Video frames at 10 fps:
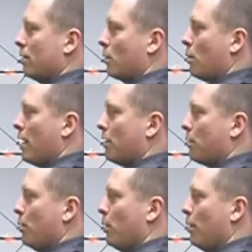So quite
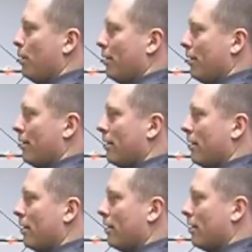smooth.
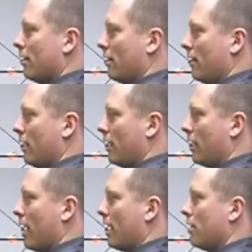You
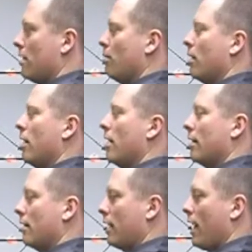can kind of see where the
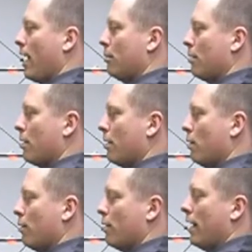clam's turned
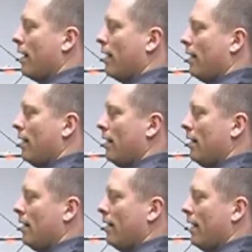over there,
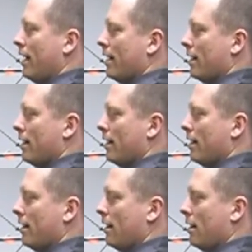and
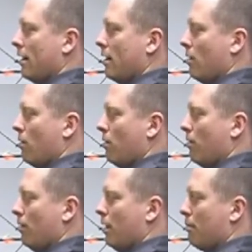
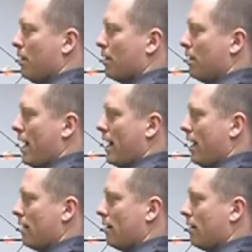real
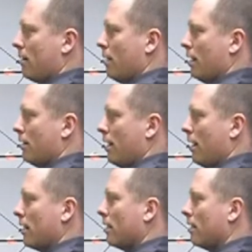steady, quite
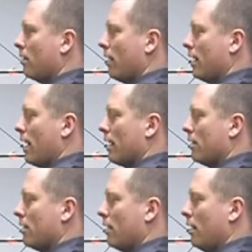
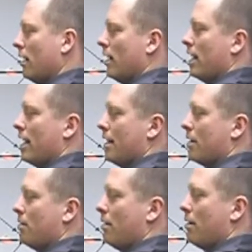nice. And
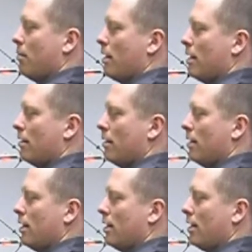doesn't really want to
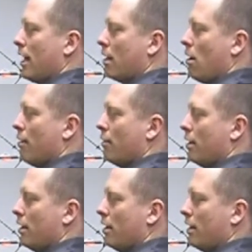take off
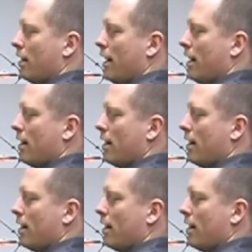from you. You can